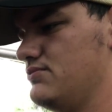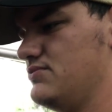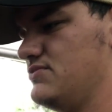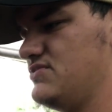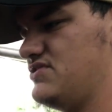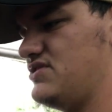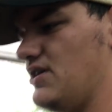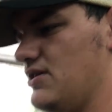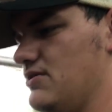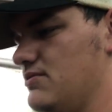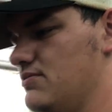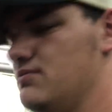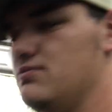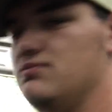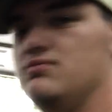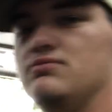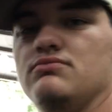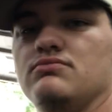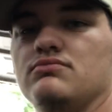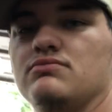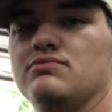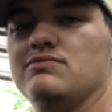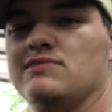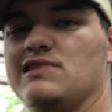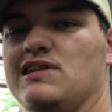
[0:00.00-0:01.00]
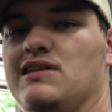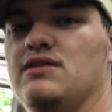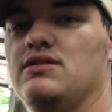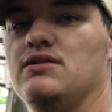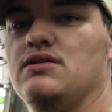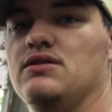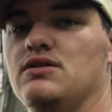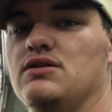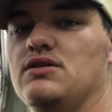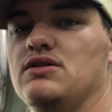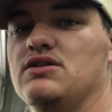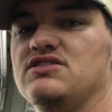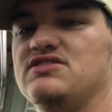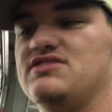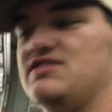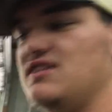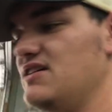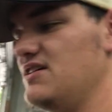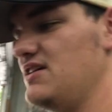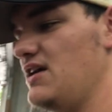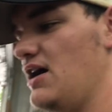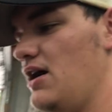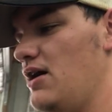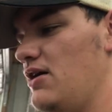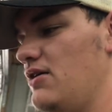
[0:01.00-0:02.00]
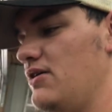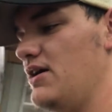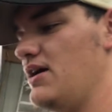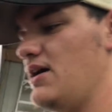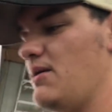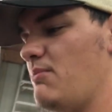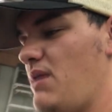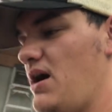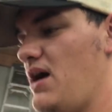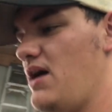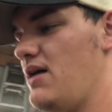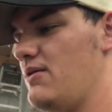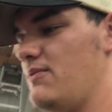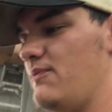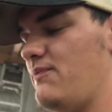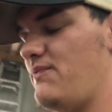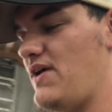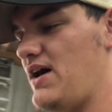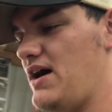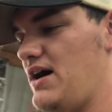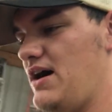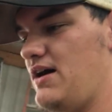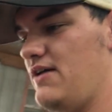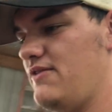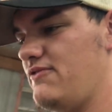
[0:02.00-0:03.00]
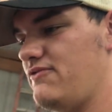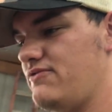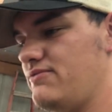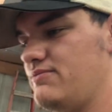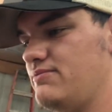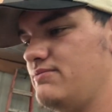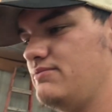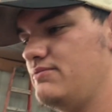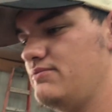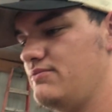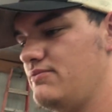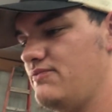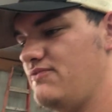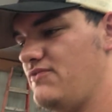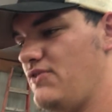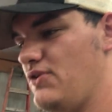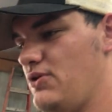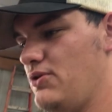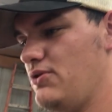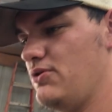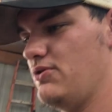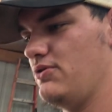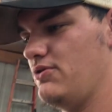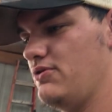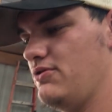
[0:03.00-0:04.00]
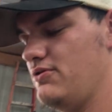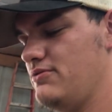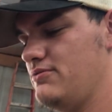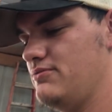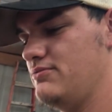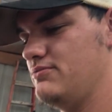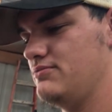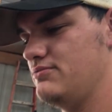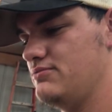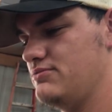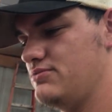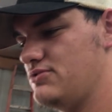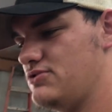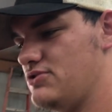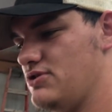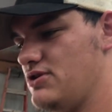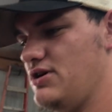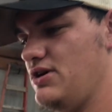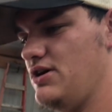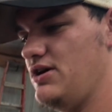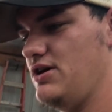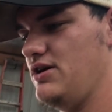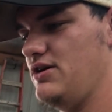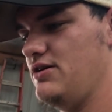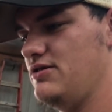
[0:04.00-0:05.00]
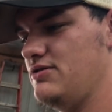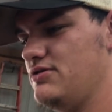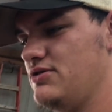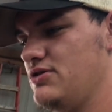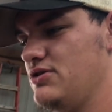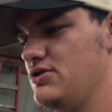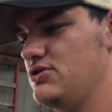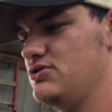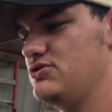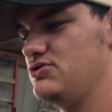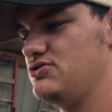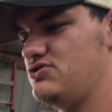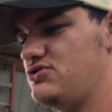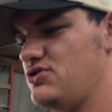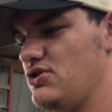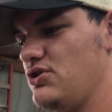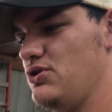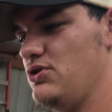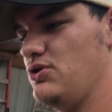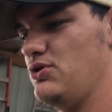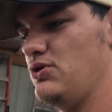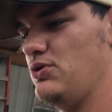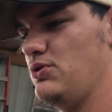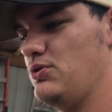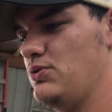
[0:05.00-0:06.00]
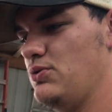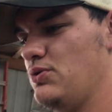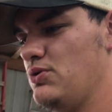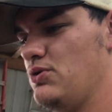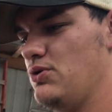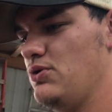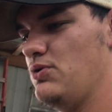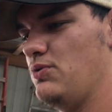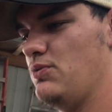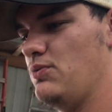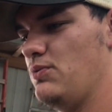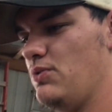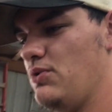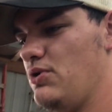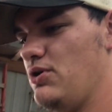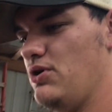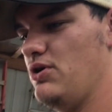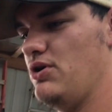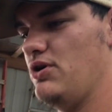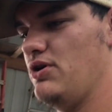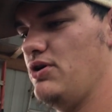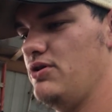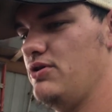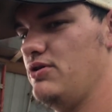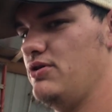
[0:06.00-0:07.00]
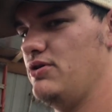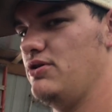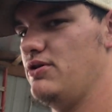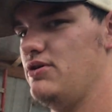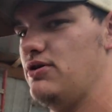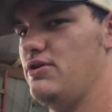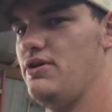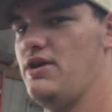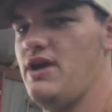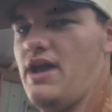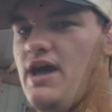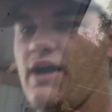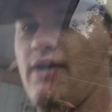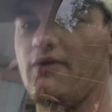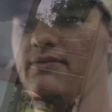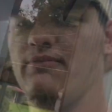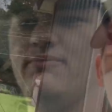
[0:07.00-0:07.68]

So, see y'all in about 5, 4, 3, 2, 1, now.